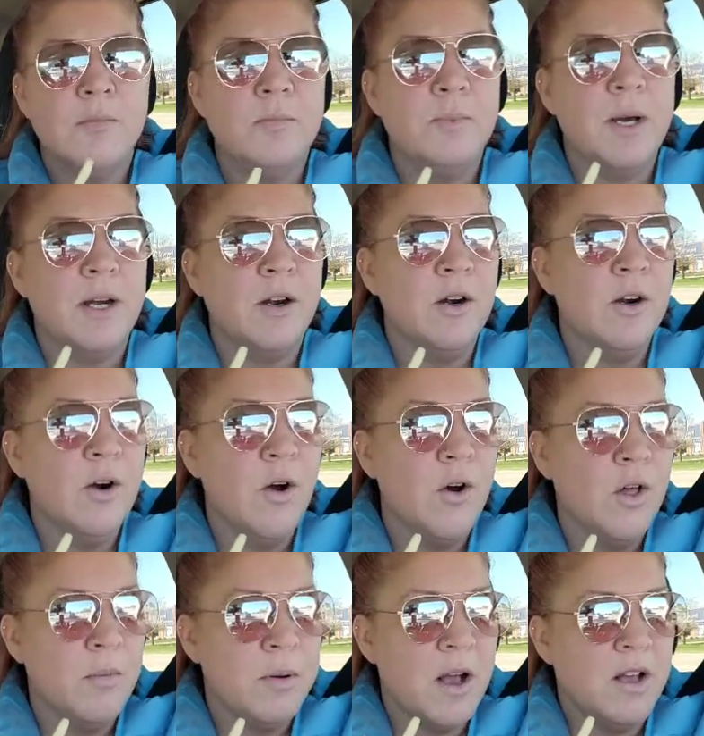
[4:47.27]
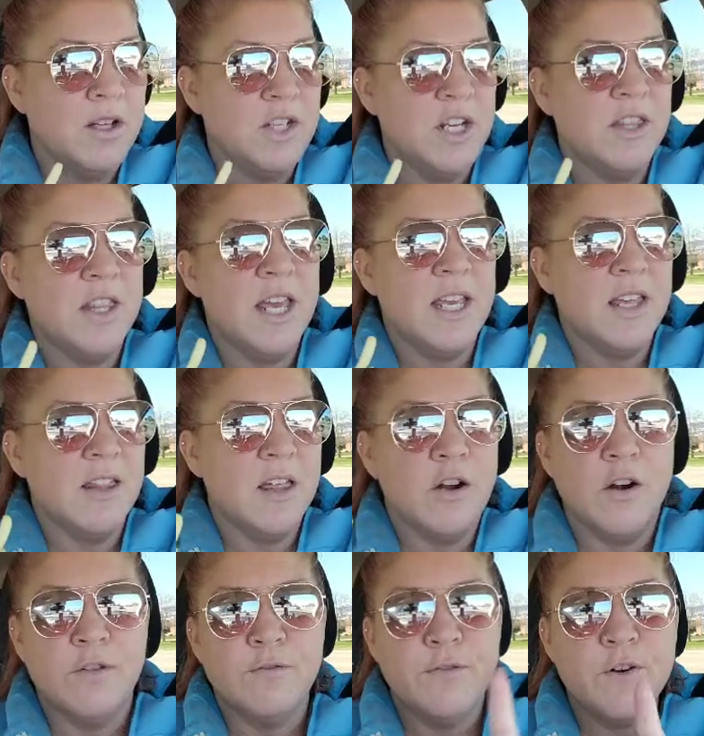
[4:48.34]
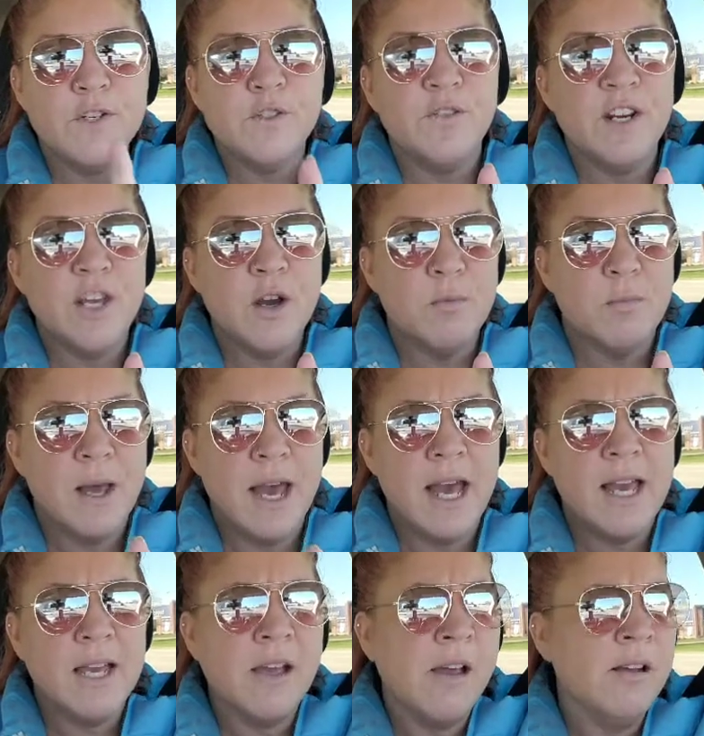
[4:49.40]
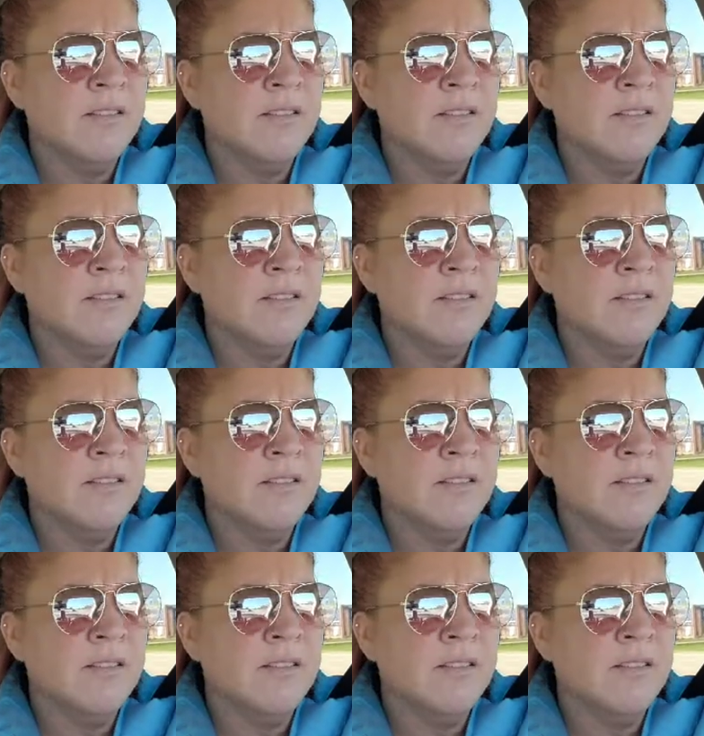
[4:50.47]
But her whole apology thing and then her first video back.